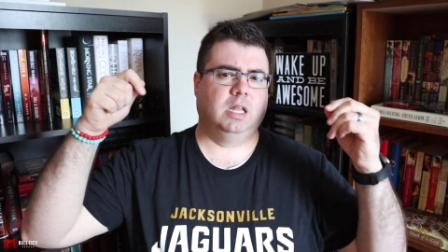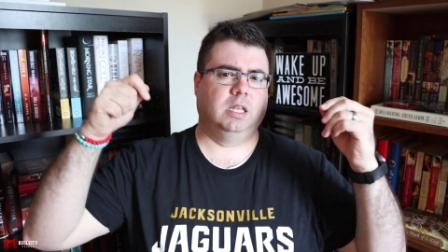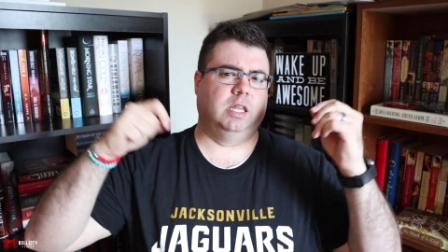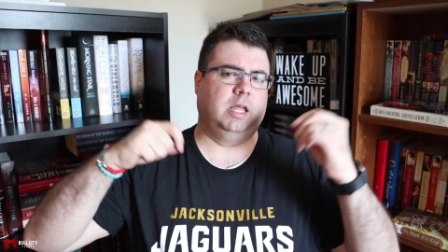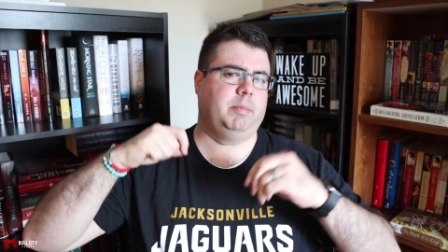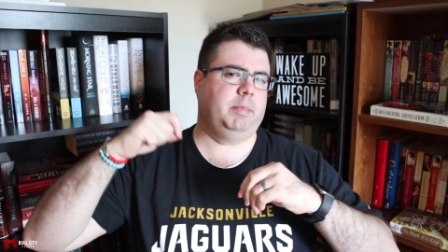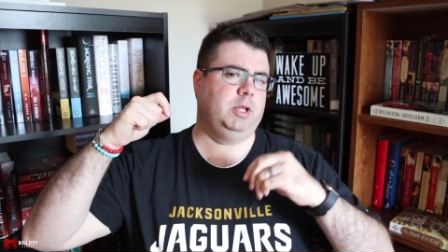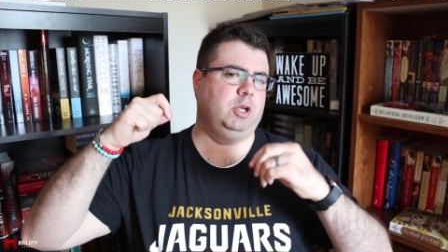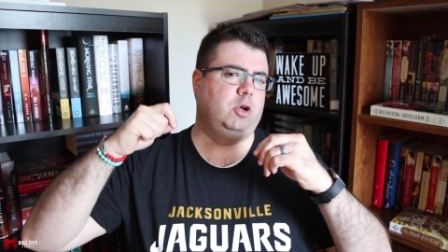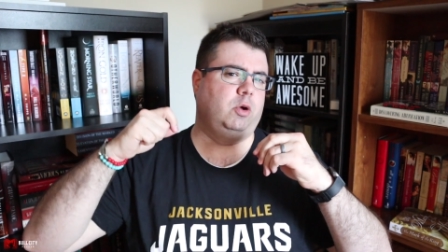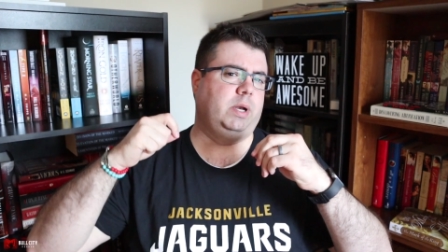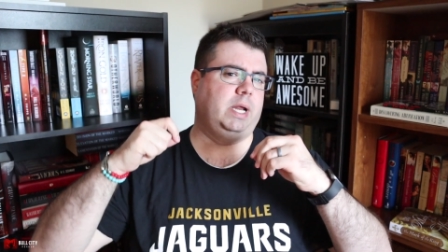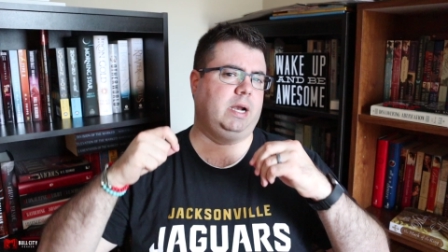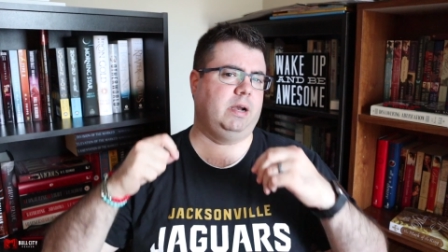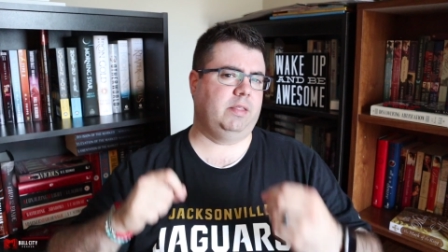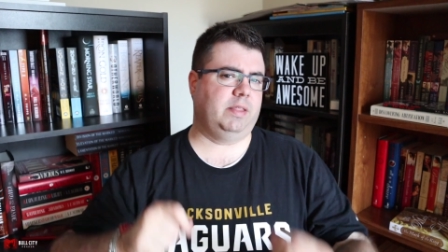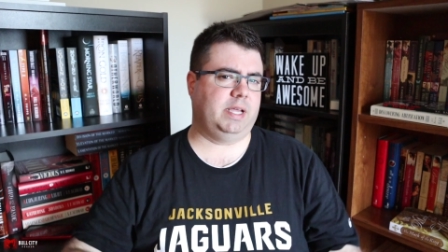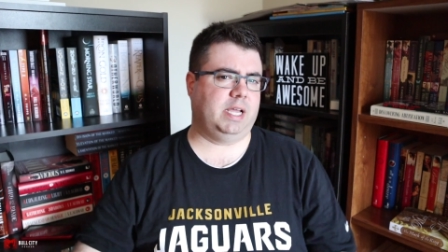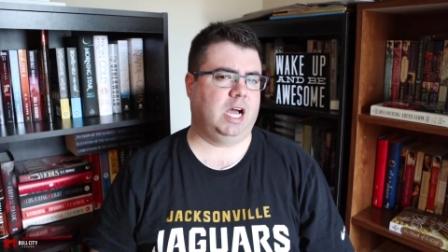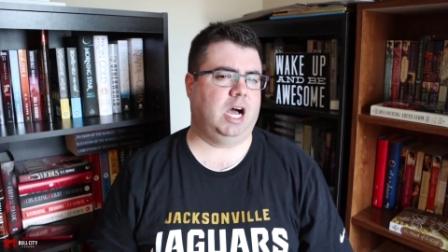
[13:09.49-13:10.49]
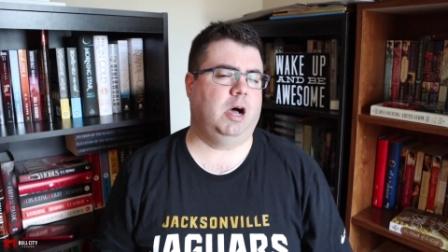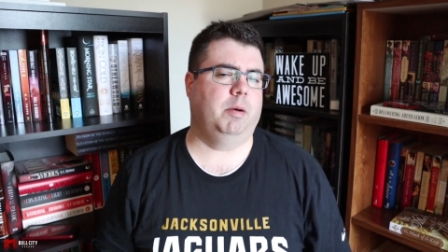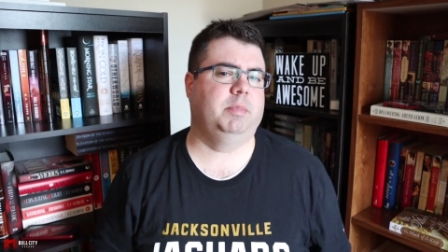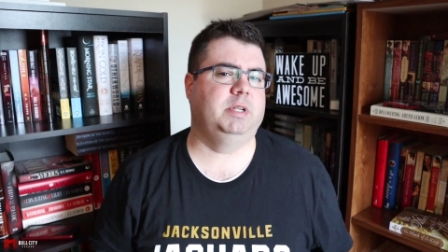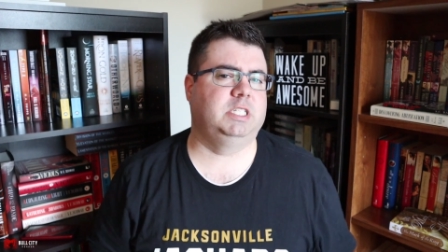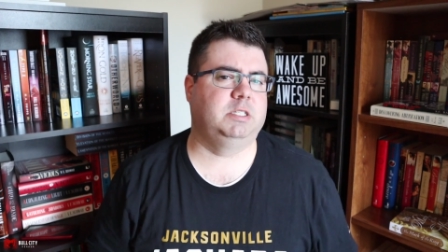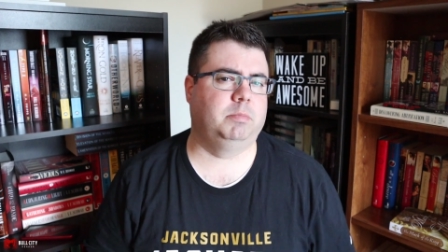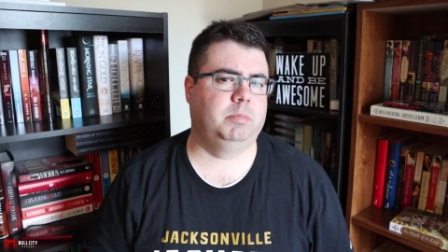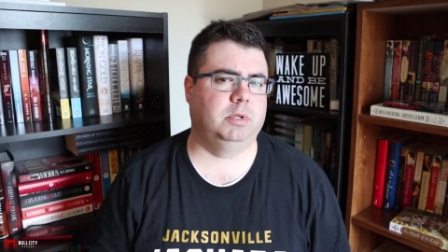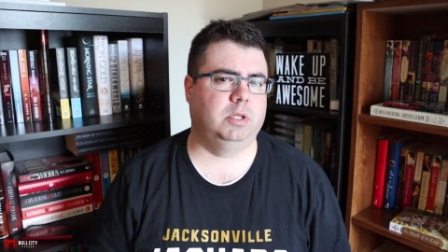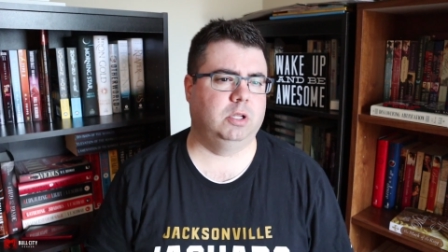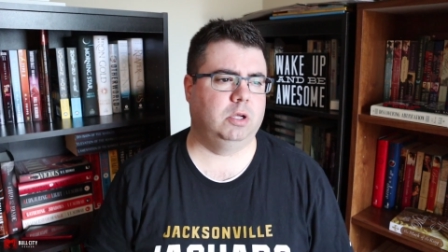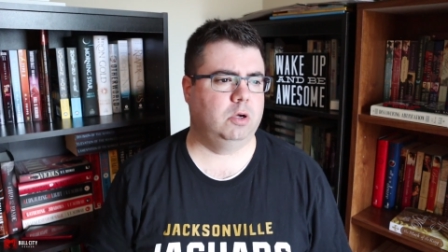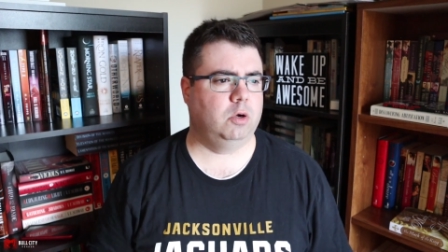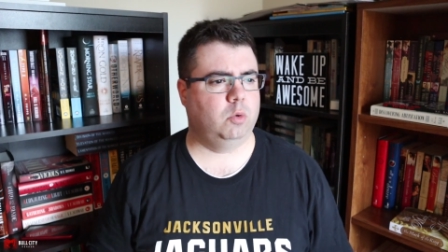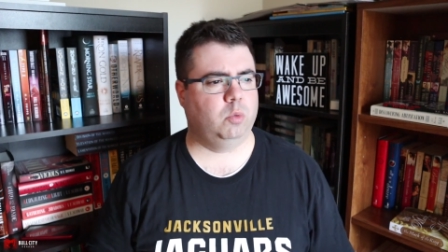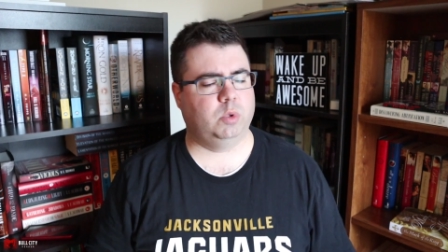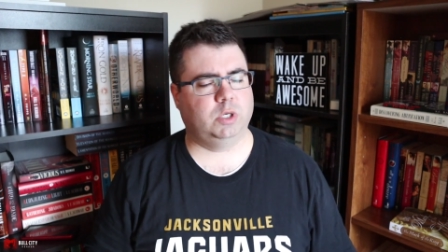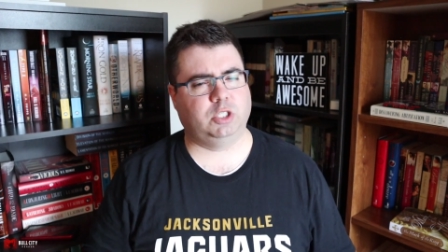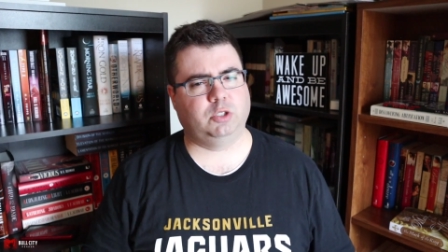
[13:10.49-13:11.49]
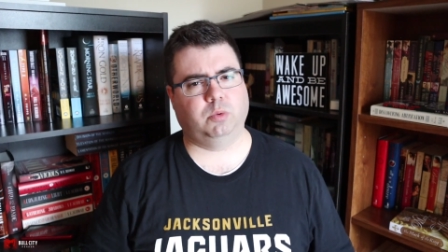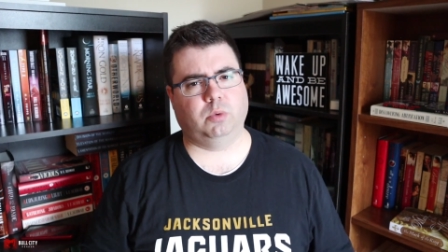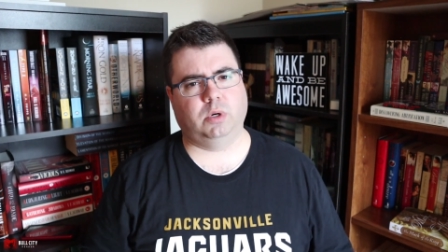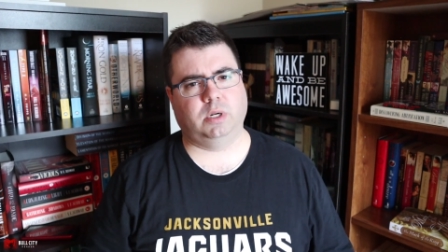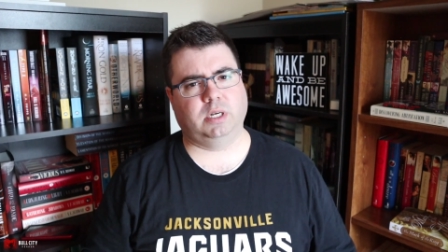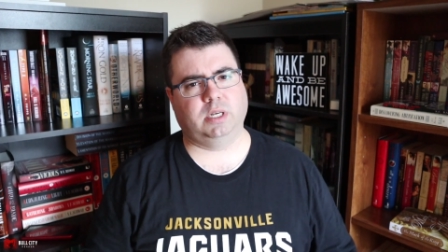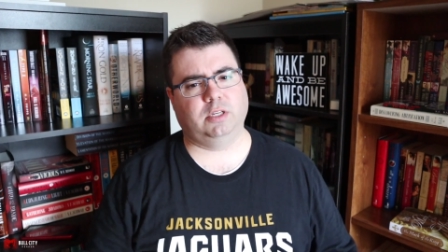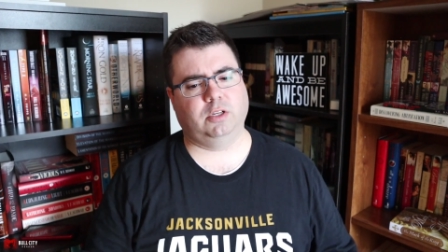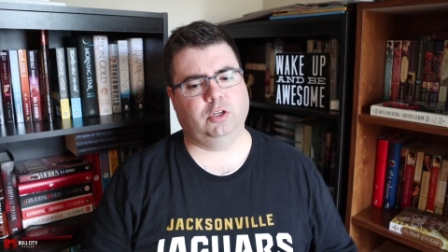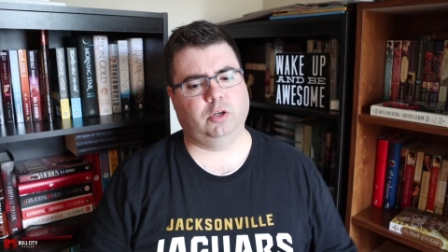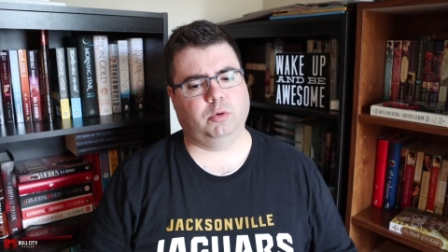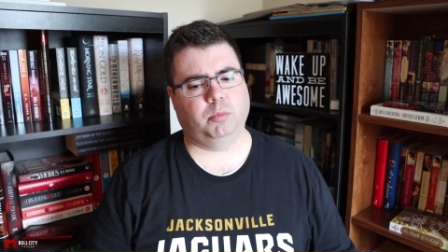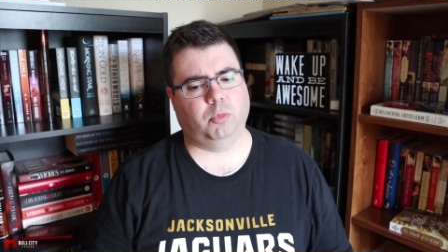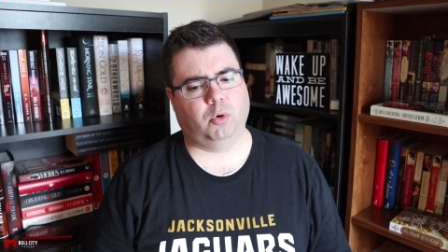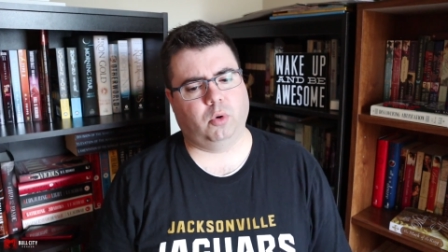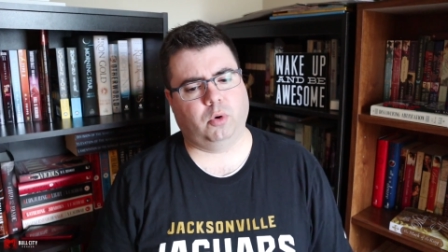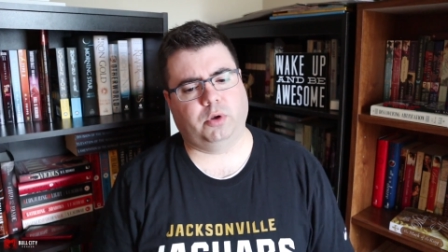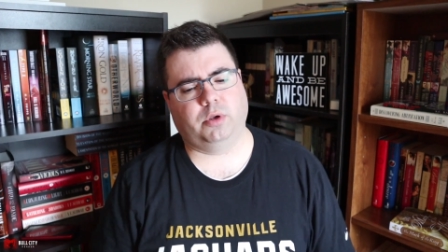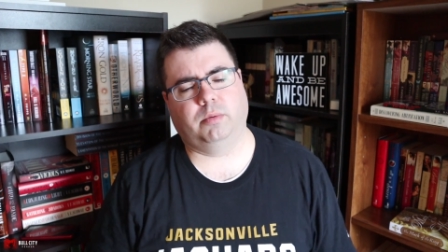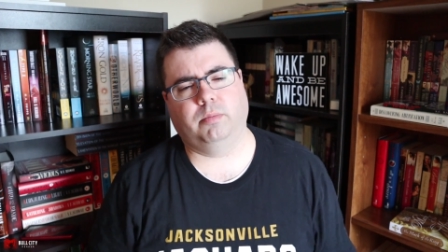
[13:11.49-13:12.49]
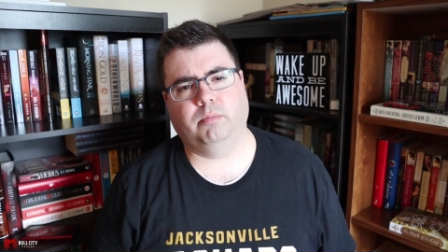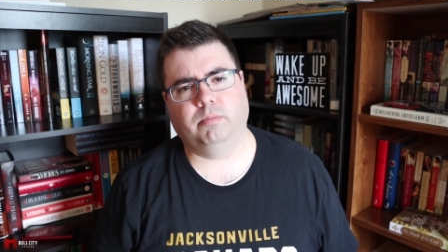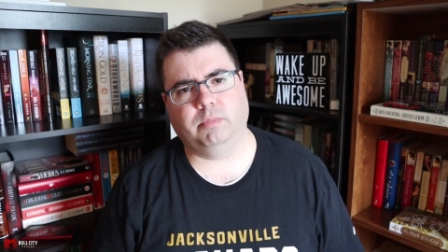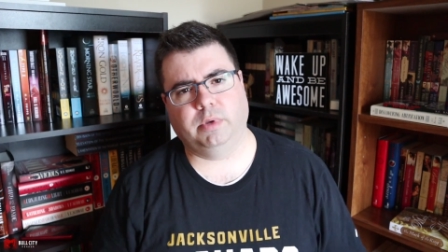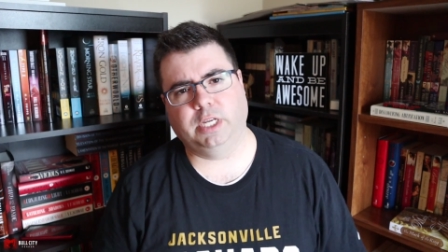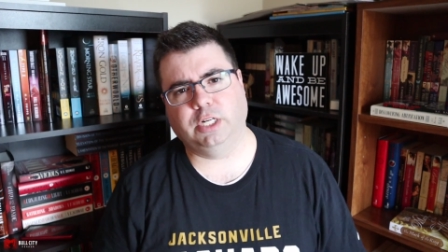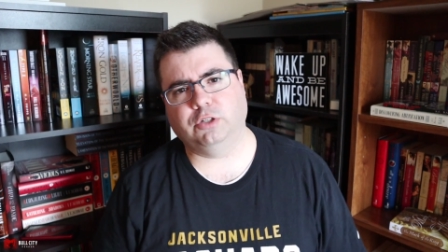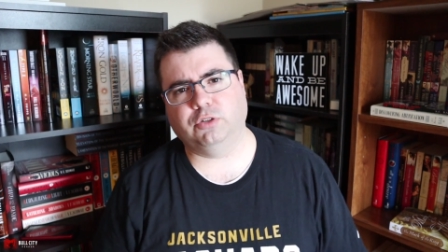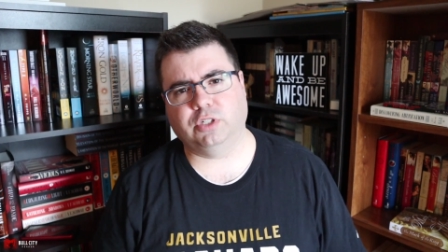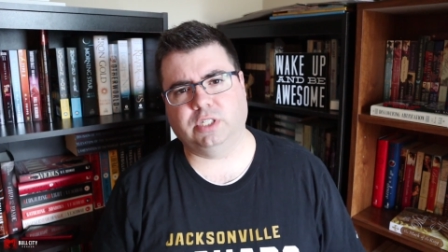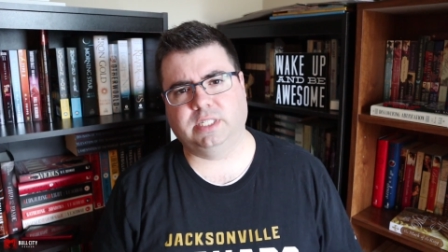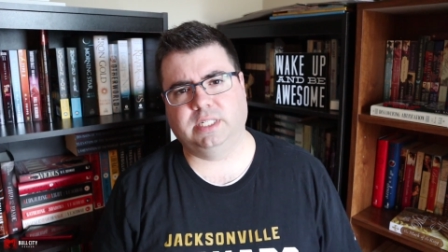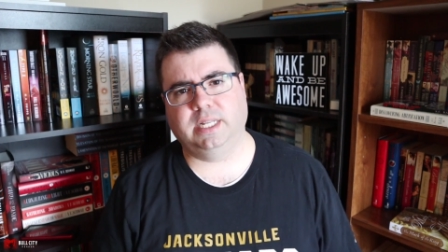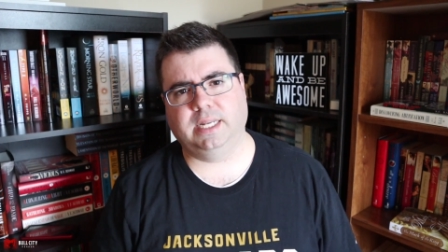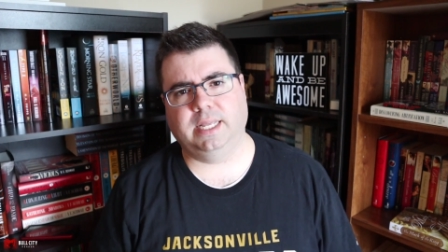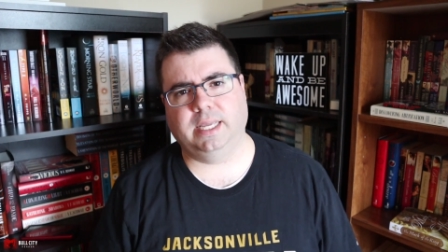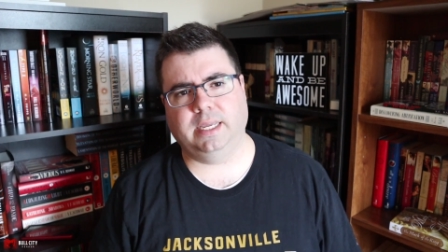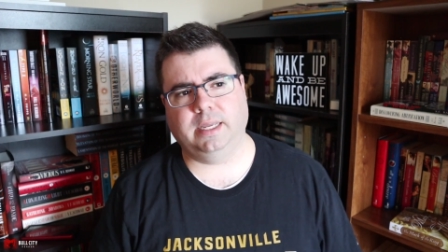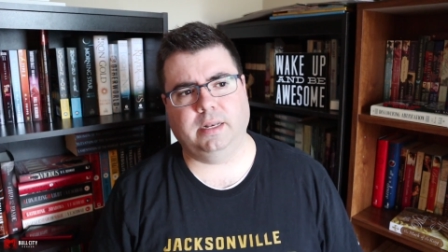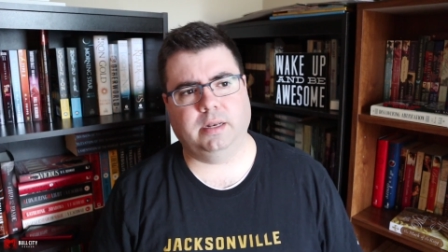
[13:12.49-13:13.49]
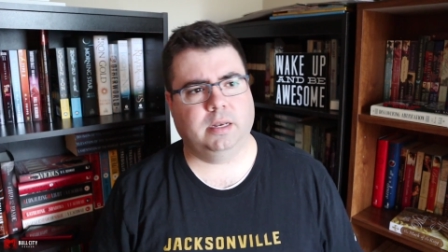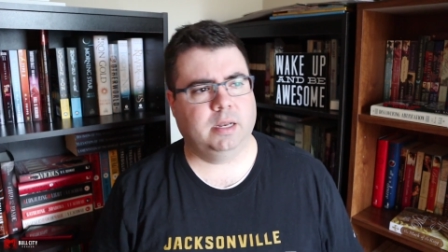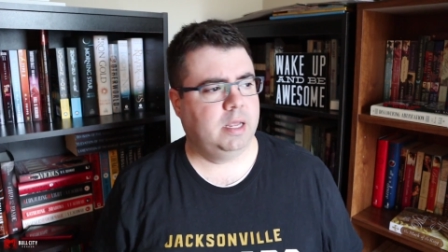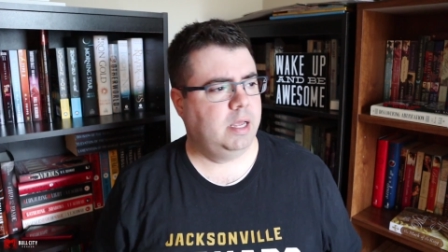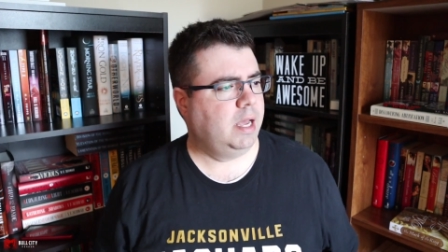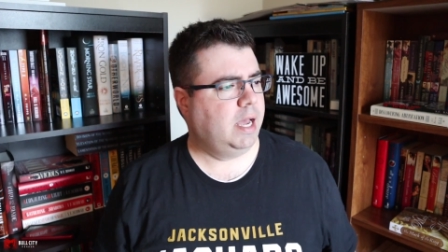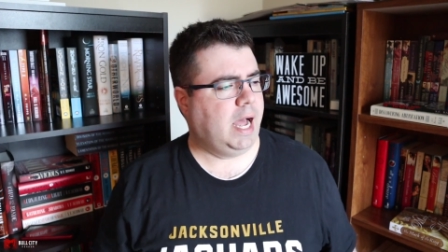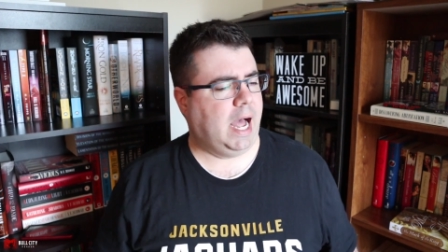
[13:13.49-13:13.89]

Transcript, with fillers: Let me know down in the comments below which one you're more interested in.